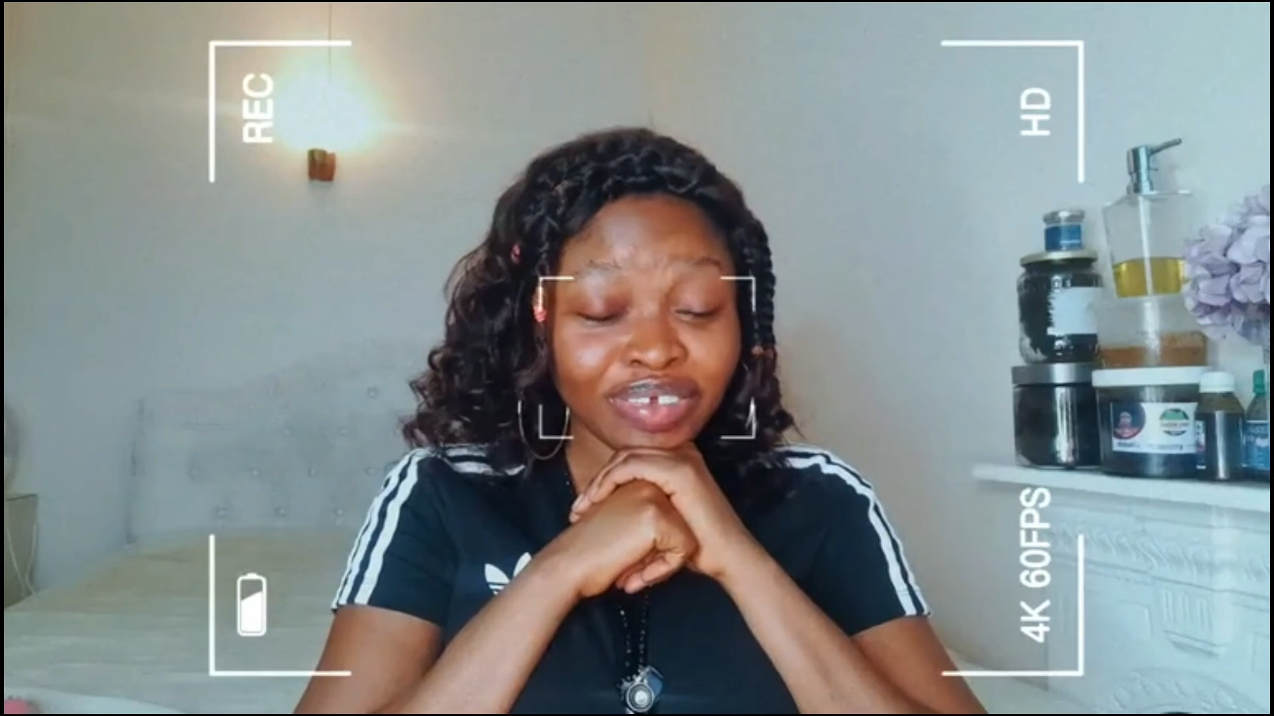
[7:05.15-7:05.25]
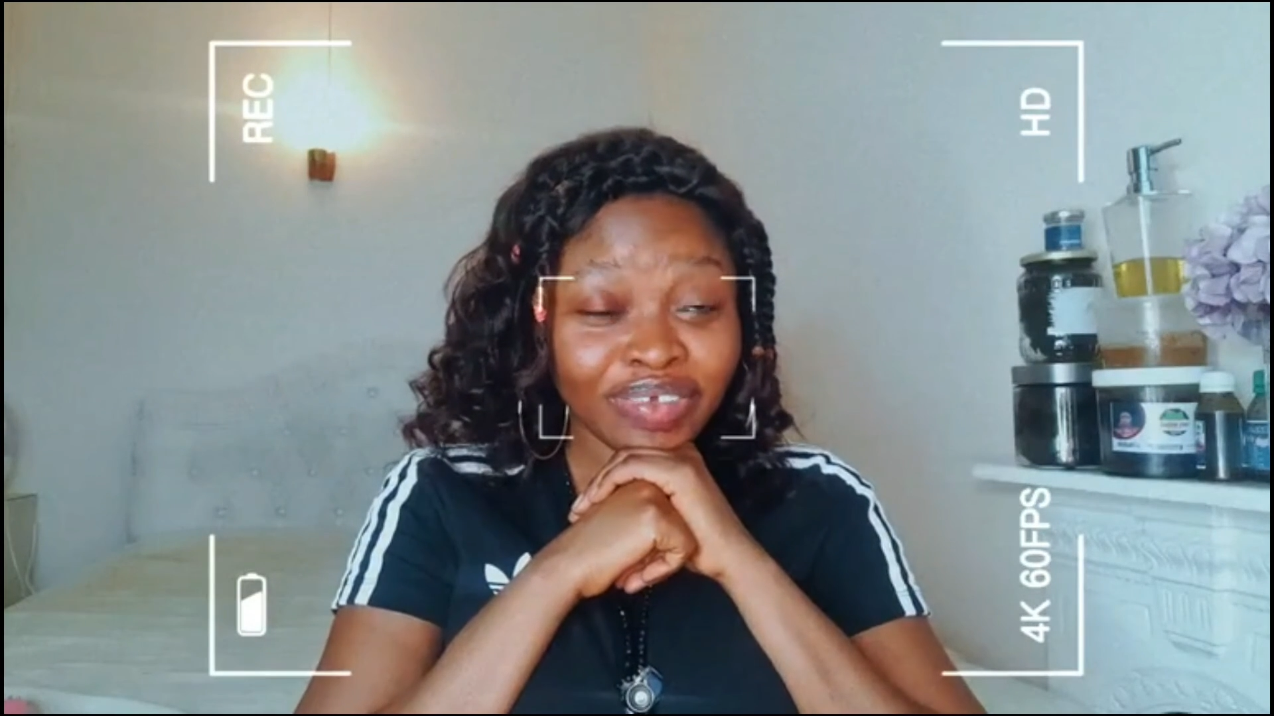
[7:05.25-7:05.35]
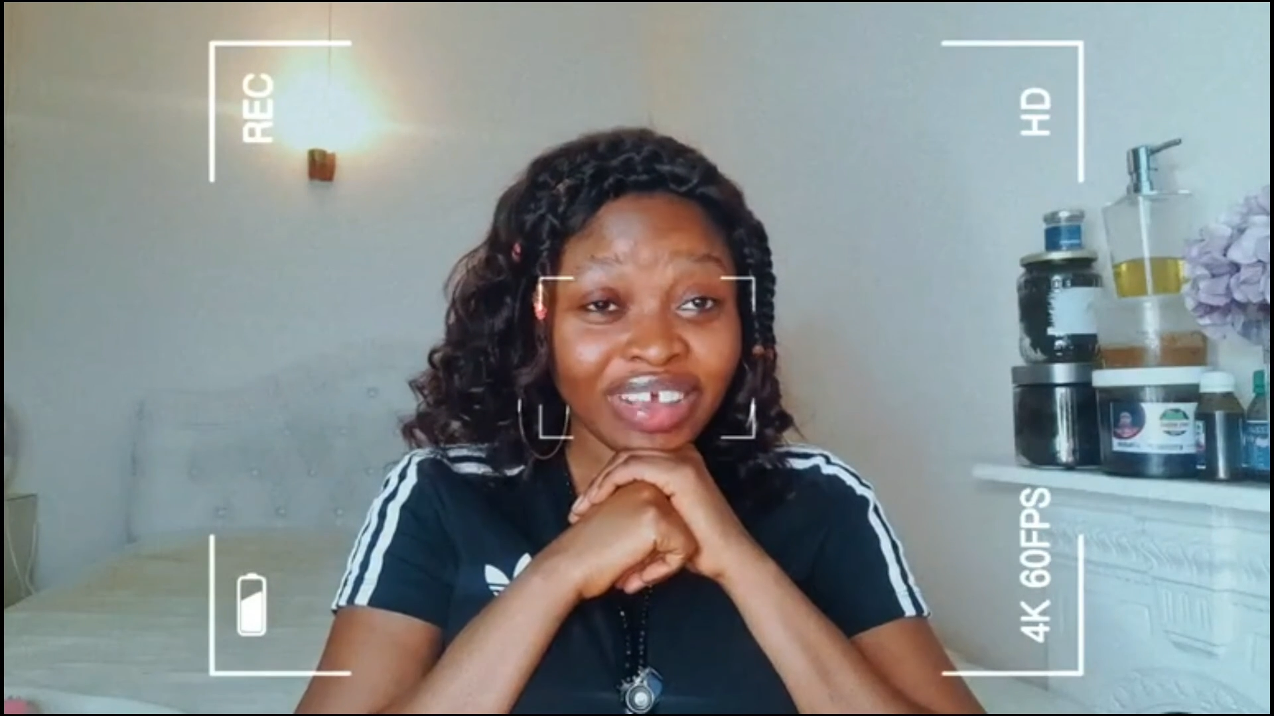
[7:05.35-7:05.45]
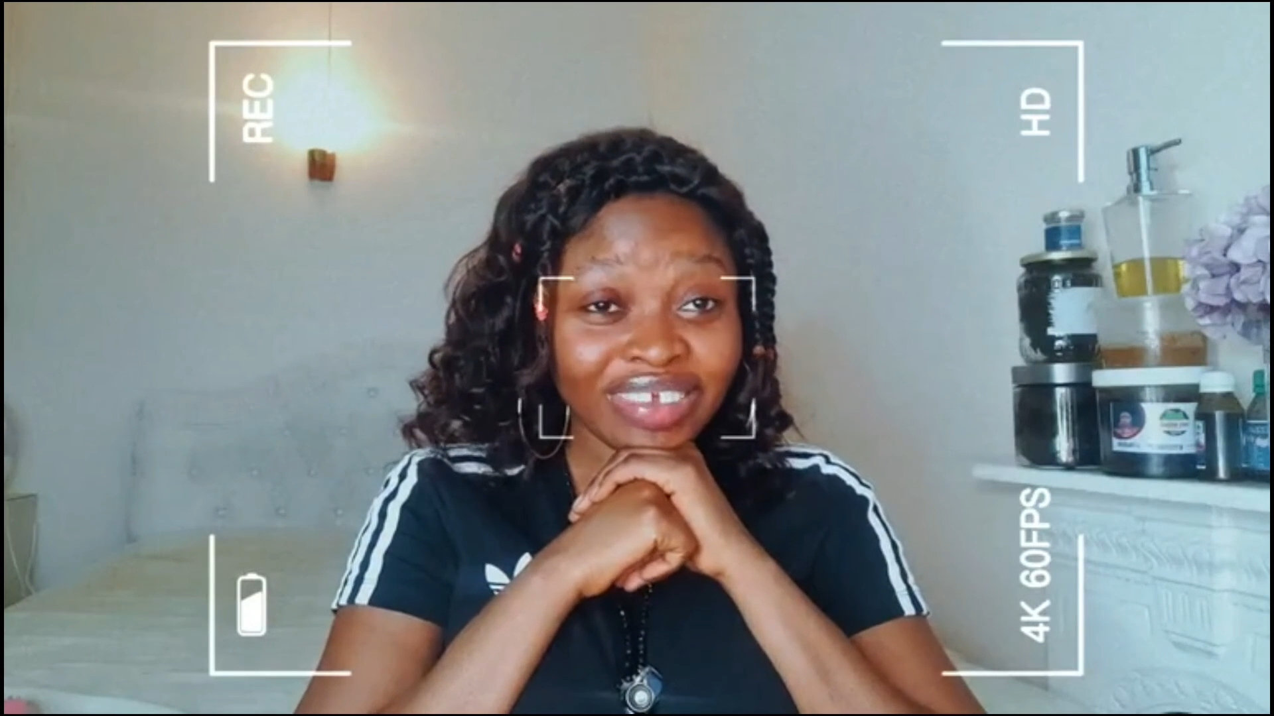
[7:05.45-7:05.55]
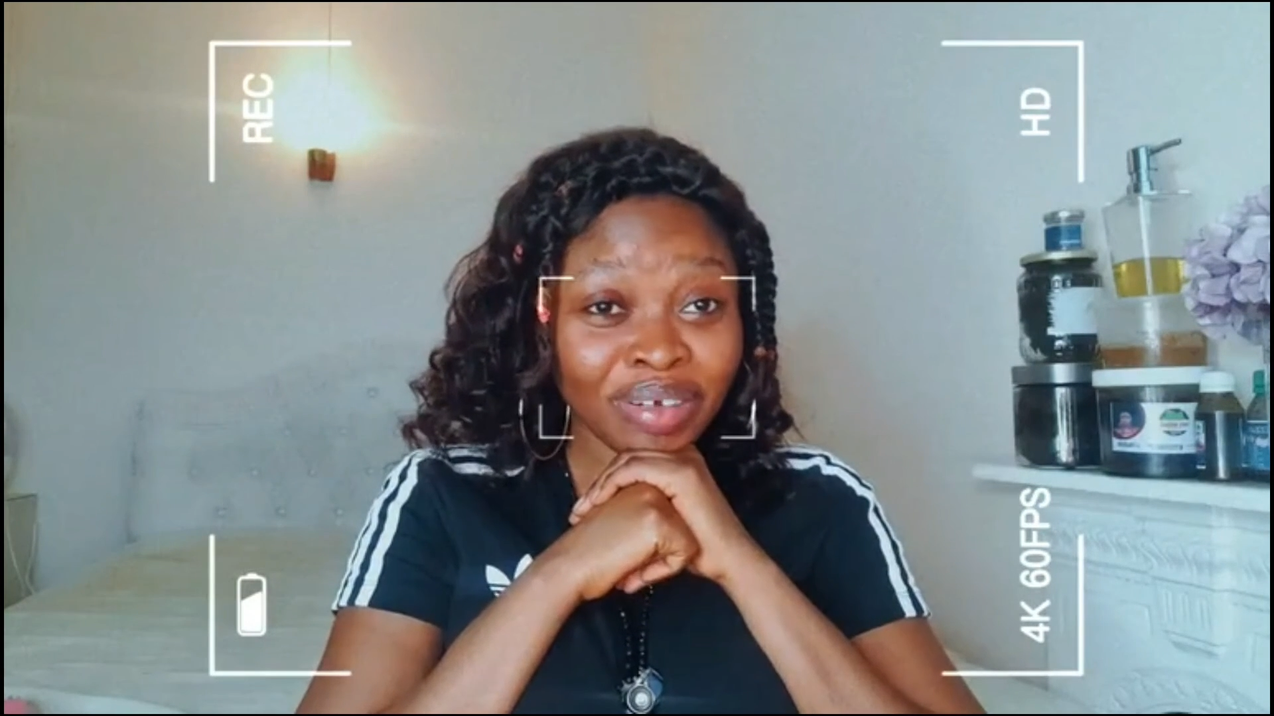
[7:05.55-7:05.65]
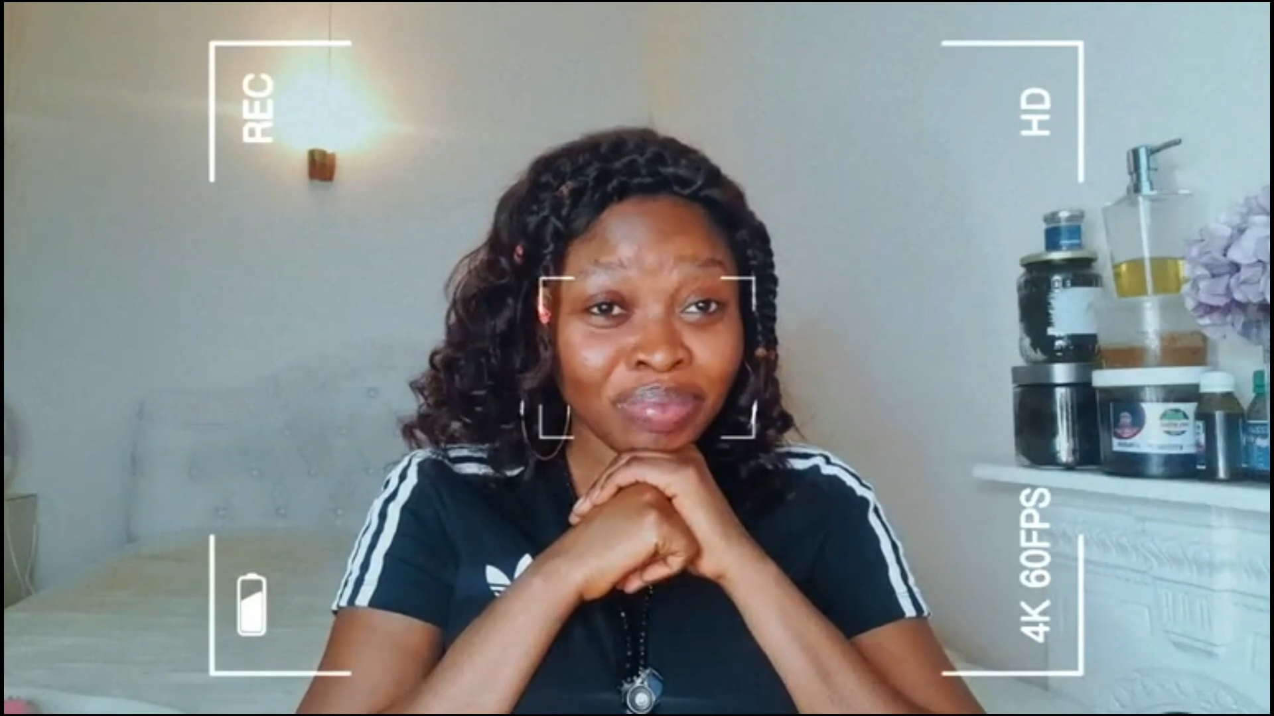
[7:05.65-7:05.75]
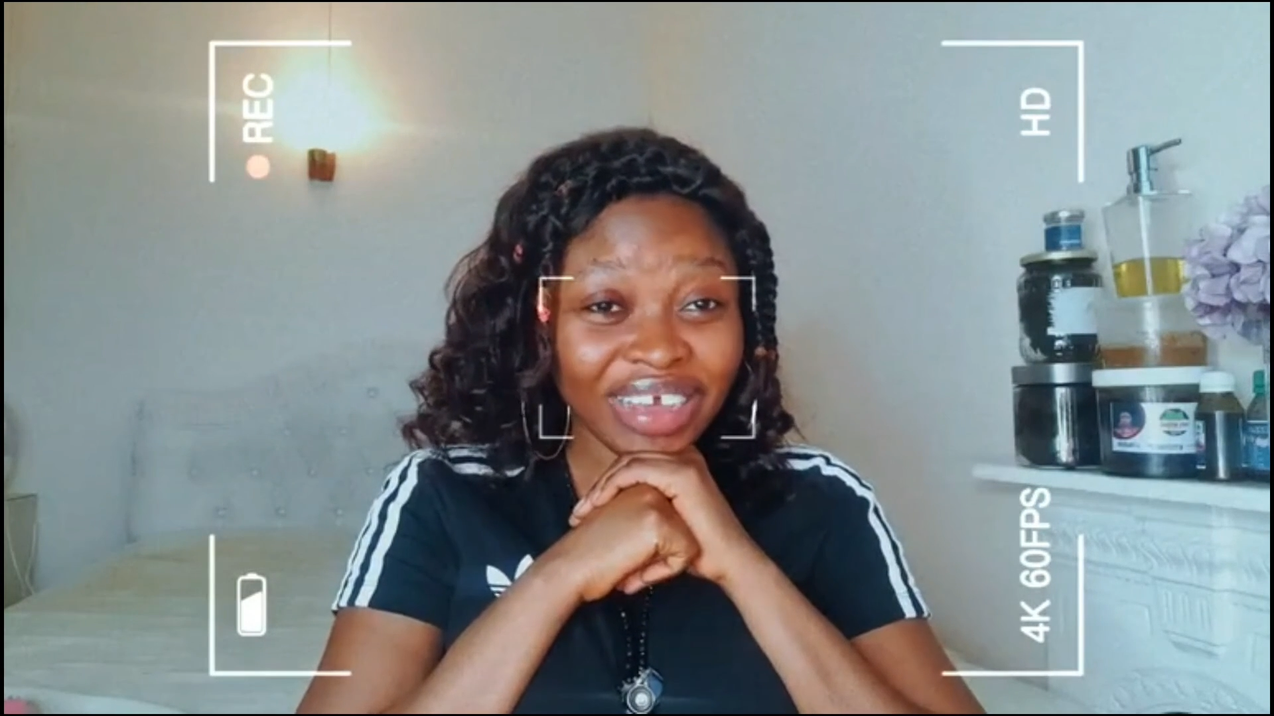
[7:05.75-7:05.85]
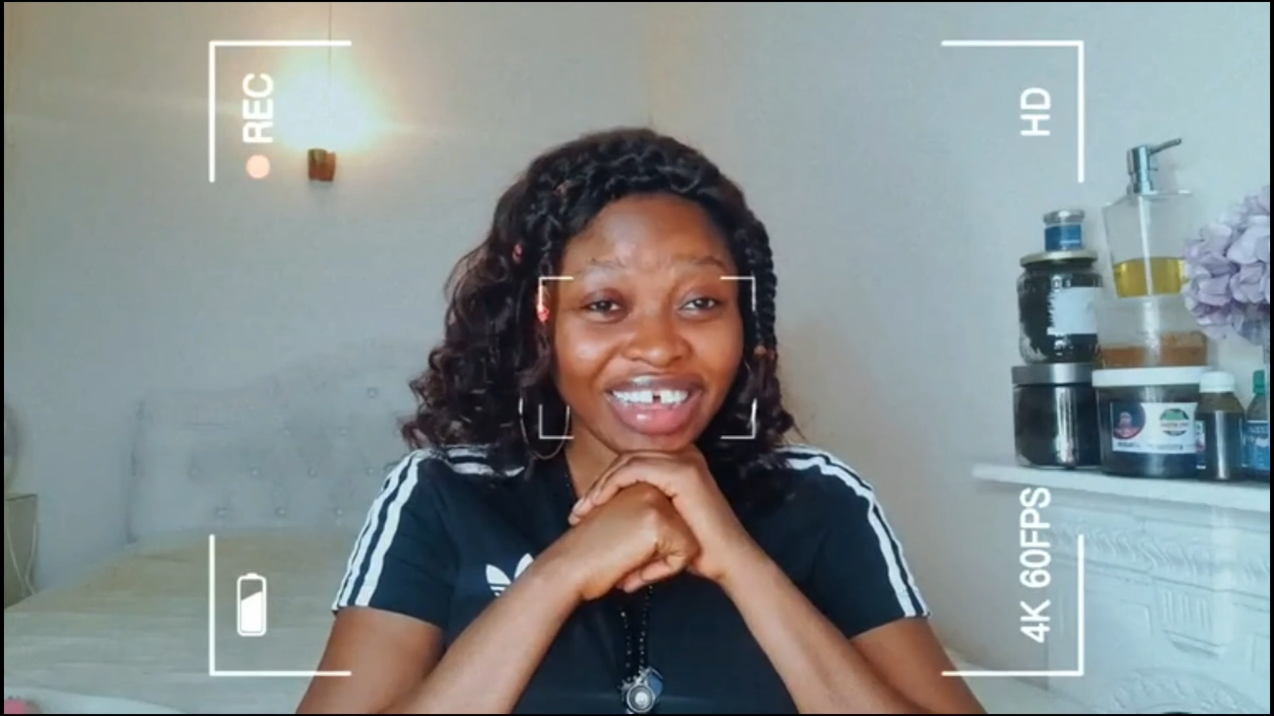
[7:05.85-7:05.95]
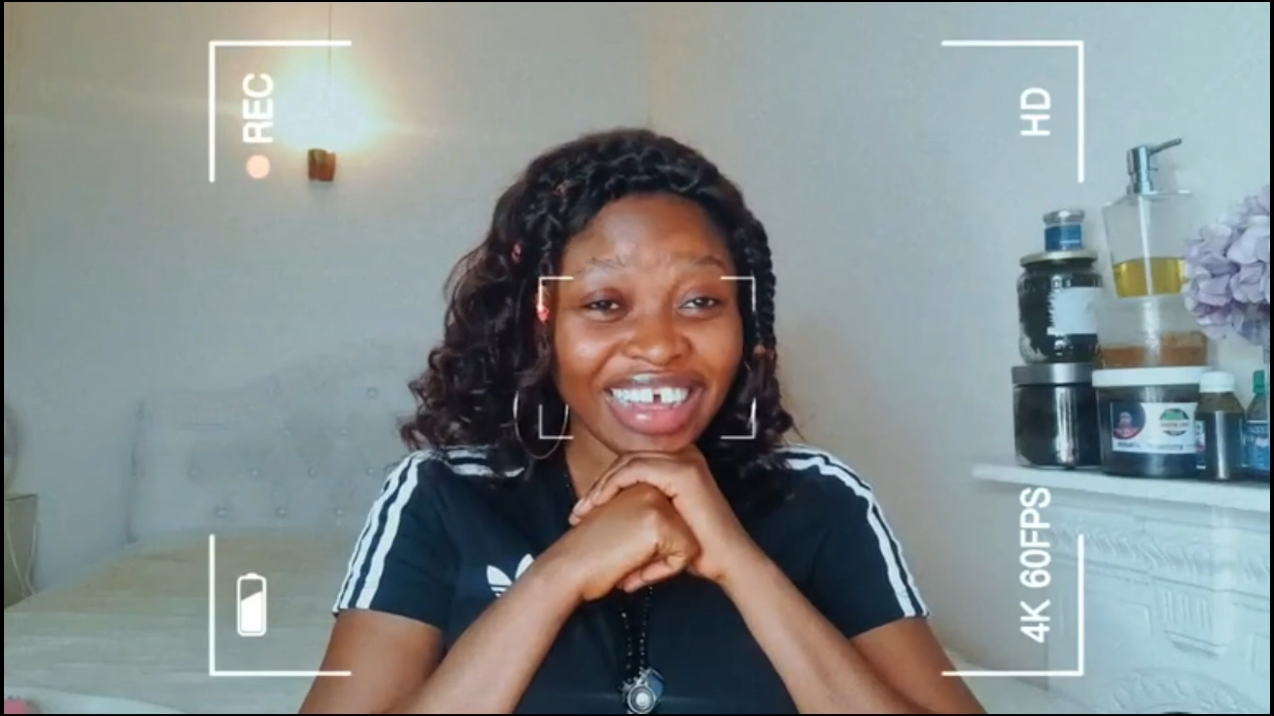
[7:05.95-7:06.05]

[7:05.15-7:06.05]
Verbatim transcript: notification bell